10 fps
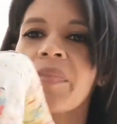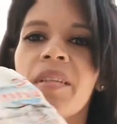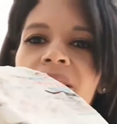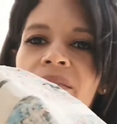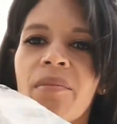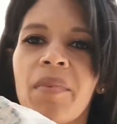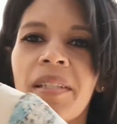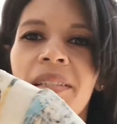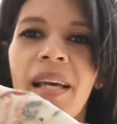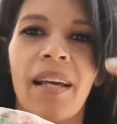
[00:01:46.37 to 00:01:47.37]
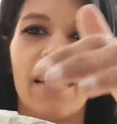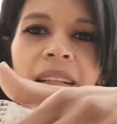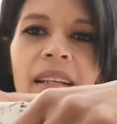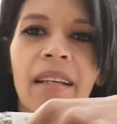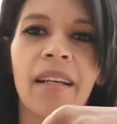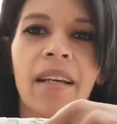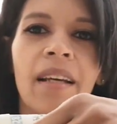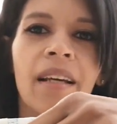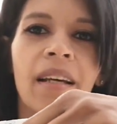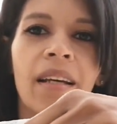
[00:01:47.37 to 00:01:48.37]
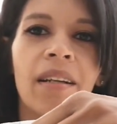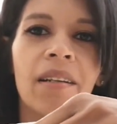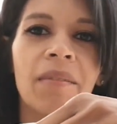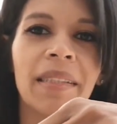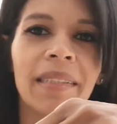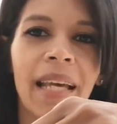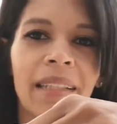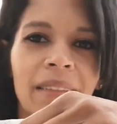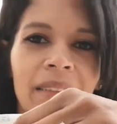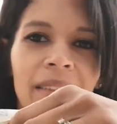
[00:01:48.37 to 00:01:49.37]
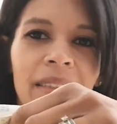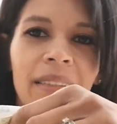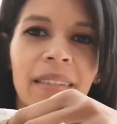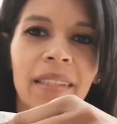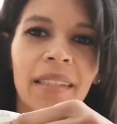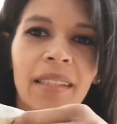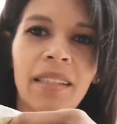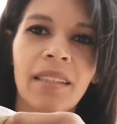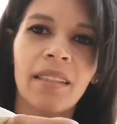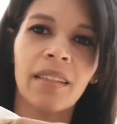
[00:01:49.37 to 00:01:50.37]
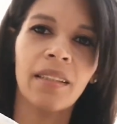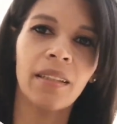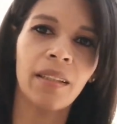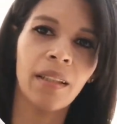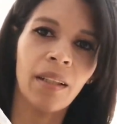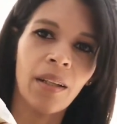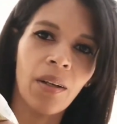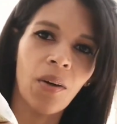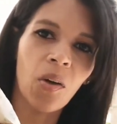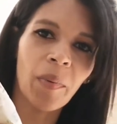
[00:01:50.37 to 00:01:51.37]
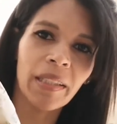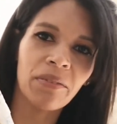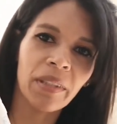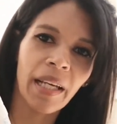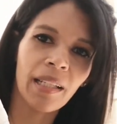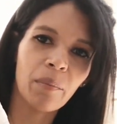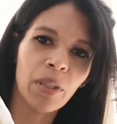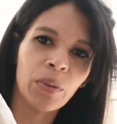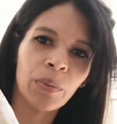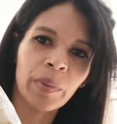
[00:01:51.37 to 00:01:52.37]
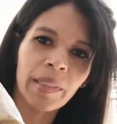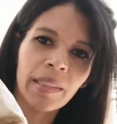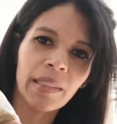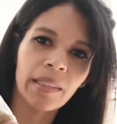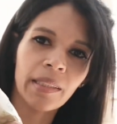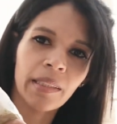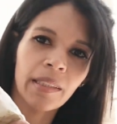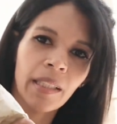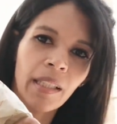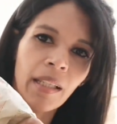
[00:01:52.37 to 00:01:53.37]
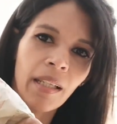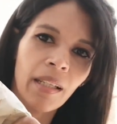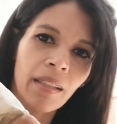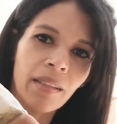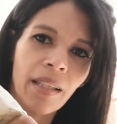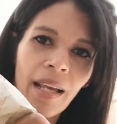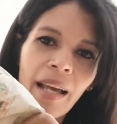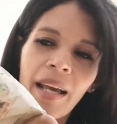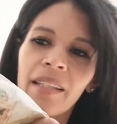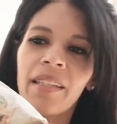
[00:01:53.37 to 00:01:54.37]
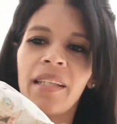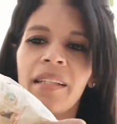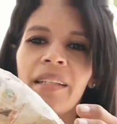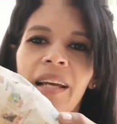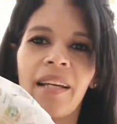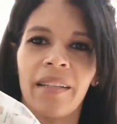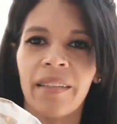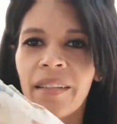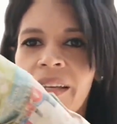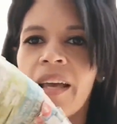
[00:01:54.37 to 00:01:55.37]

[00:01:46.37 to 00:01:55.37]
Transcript: Let's see from this side. From this side you can see all my different color balloons that I had there in a line.